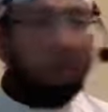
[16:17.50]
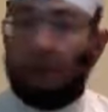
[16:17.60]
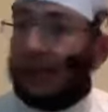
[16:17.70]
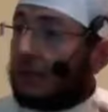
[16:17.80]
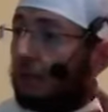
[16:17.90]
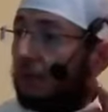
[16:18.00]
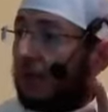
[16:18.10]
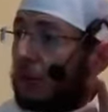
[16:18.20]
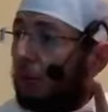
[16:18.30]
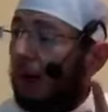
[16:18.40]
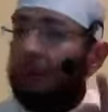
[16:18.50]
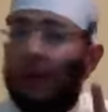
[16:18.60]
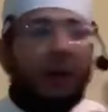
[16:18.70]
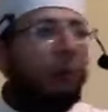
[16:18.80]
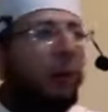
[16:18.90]
That's, that's why
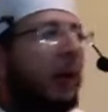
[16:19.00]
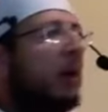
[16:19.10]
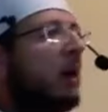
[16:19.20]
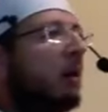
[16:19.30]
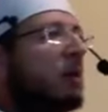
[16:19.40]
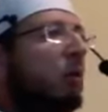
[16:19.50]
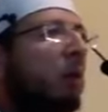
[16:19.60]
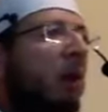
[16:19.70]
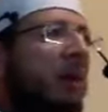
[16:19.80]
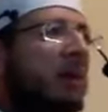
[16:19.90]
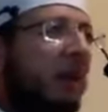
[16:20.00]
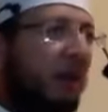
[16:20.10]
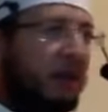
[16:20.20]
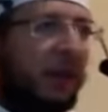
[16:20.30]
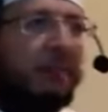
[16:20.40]
be aware. Rasulullah
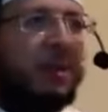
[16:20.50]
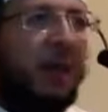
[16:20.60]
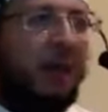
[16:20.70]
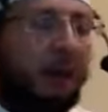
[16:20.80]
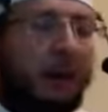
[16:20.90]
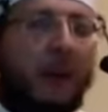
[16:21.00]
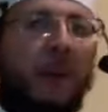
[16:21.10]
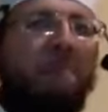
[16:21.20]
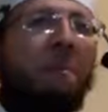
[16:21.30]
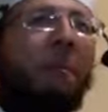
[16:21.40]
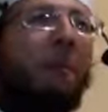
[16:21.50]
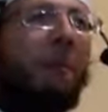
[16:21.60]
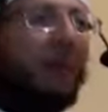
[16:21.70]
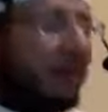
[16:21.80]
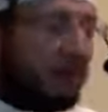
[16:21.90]
said,
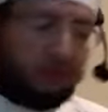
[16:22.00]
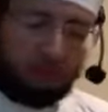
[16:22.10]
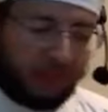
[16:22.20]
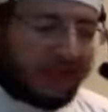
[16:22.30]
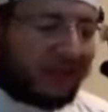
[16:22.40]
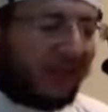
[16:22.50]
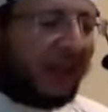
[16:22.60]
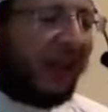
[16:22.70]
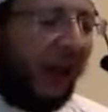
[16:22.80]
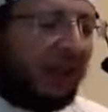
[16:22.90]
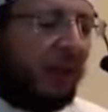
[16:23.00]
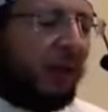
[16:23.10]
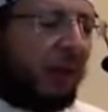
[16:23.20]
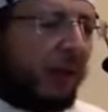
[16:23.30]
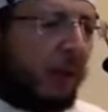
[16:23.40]
that's, that, that
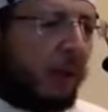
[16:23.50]
hadith,